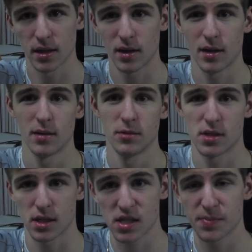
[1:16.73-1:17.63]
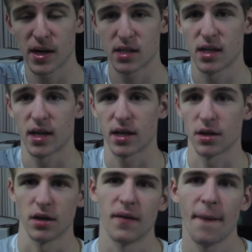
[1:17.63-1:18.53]
I was expecting I
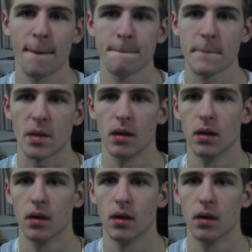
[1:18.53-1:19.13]
couldn't.